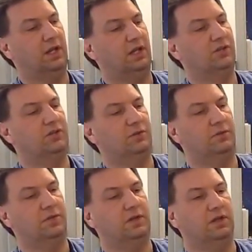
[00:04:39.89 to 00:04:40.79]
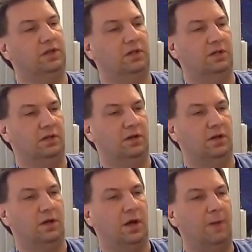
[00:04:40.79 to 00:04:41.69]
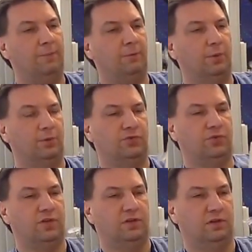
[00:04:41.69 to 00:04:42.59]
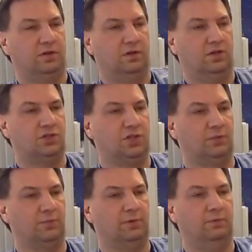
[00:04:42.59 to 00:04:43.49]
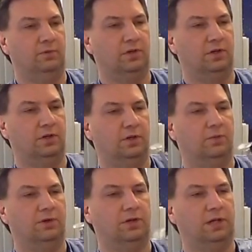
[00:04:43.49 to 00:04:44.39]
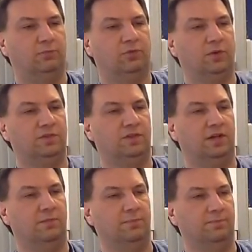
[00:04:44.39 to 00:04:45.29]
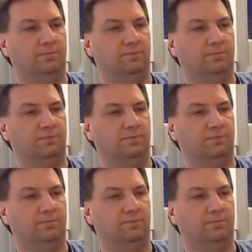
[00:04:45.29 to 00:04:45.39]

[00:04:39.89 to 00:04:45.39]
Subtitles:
into the uppermost chamber. We're going to keep twisting it